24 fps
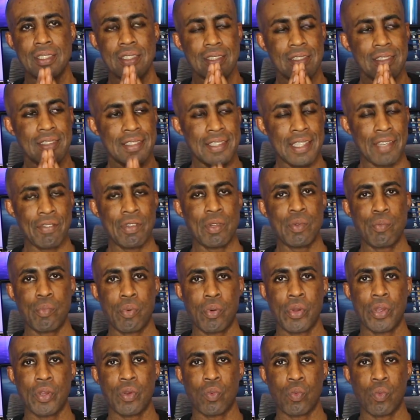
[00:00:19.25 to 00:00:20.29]
seven
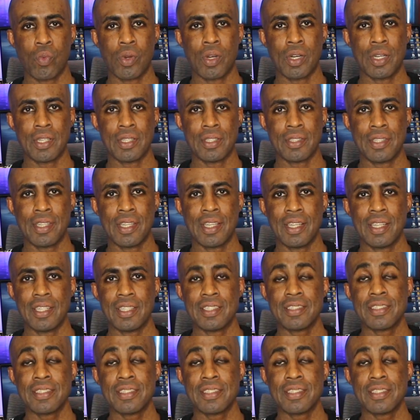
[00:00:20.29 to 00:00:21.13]
point one,